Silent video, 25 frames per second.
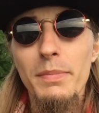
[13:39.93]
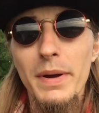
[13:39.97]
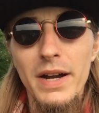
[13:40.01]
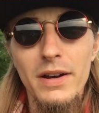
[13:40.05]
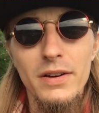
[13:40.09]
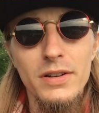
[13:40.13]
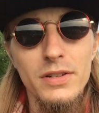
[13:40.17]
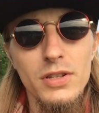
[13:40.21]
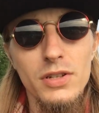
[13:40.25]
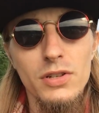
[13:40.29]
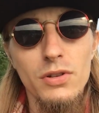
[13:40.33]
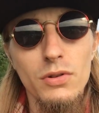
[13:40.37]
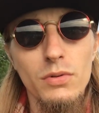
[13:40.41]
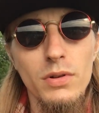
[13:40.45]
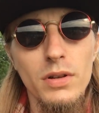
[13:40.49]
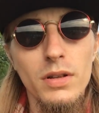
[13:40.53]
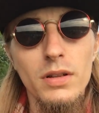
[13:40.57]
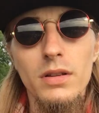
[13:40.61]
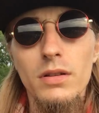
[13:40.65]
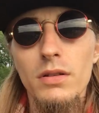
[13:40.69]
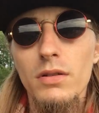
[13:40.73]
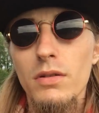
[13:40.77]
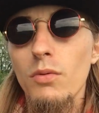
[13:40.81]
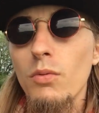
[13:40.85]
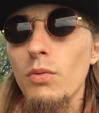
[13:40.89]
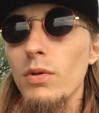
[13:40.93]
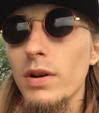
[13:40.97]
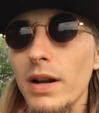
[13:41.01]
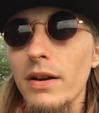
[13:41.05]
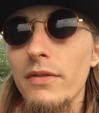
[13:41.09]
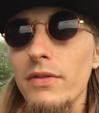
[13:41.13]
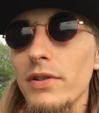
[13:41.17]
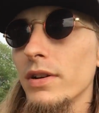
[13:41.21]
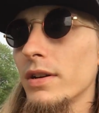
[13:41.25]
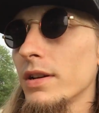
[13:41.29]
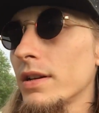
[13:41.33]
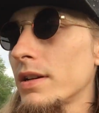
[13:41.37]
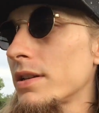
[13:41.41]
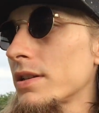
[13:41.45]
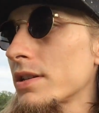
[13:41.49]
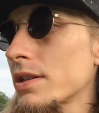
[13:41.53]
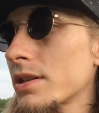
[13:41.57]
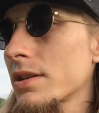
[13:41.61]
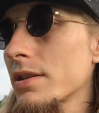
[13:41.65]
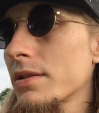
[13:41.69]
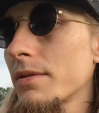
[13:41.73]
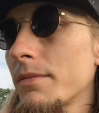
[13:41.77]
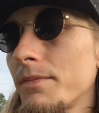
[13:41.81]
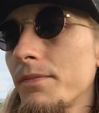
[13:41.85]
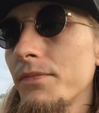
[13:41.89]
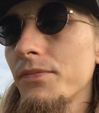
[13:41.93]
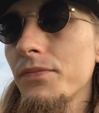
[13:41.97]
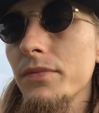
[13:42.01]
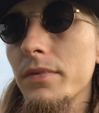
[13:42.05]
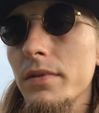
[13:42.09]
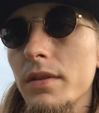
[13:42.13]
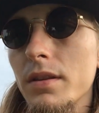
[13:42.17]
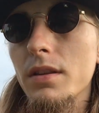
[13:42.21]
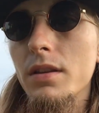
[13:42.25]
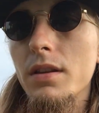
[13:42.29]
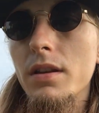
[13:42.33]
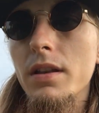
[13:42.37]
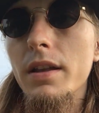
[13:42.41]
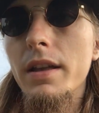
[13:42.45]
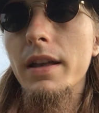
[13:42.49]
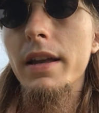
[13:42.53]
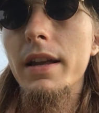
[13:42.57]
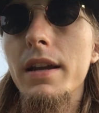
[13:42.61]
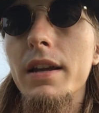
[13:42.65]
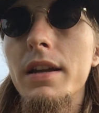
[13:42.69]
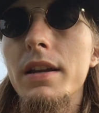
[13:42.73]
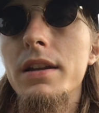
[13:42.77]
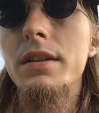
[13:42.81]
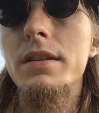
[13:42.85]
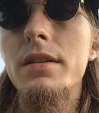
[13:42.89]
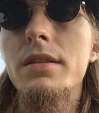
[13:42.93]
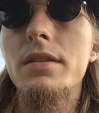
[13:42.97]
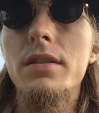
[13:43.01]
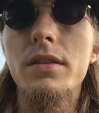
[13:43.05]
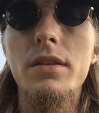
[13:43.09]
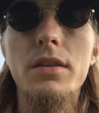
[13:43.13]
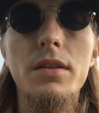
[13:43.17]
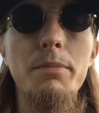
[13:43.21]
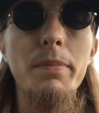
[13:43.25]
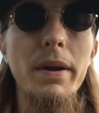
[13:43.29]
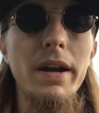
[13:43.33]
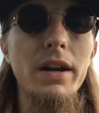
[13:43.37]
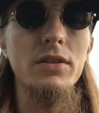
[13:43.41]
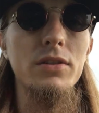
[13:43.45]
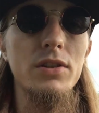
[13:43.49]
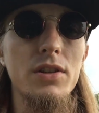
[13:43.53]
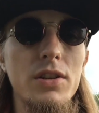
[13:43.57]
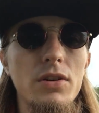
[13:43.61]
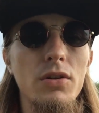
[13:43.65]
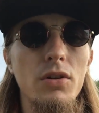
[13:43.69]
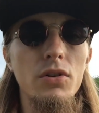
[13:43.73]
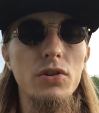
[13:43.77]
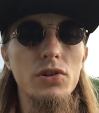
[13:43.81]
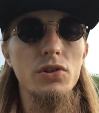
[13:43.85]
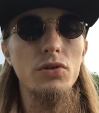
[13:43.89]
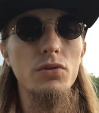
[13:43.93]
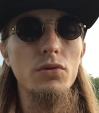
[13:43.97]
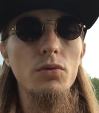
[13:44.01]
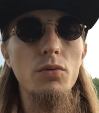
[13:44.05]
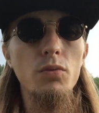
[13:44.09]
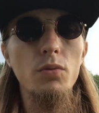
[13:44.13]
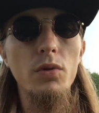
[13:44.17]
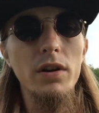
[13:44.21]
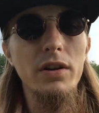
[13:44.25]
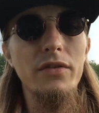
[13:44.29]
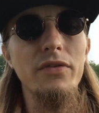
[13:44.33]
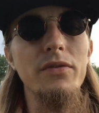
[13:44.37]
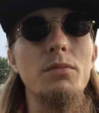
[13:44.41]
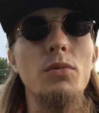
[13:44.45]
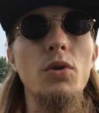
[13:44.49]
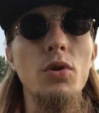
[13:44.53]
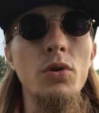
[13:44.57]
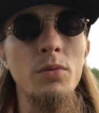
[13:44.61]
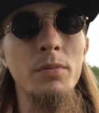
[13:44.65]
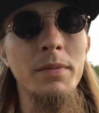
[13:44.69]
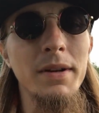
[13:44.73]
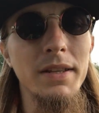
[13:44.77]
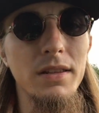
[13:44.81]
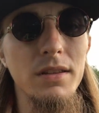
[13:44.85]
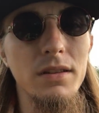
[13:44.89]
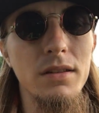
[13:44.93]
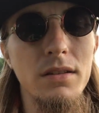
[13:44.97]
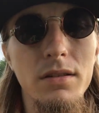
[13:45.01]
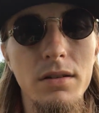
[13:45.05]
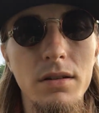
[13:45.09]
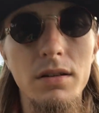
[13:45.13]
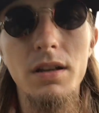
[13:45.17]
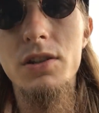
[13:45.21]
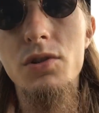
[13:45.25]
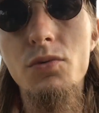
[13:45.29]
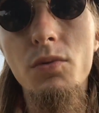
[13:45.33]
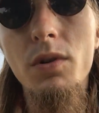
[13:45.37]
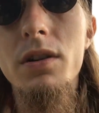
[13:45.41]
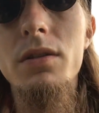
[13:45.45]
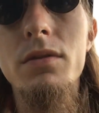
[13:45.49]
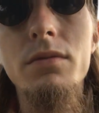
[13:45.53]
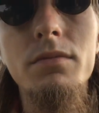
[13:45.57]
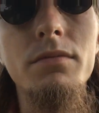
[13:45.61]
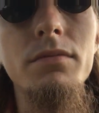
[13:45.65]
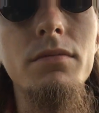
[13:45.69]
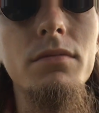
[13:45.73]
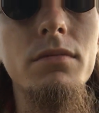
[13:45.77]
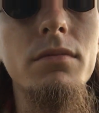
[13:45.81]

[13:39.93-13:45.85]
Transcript: the parents do it, whatever it is. And the parents could also work from home at, as well.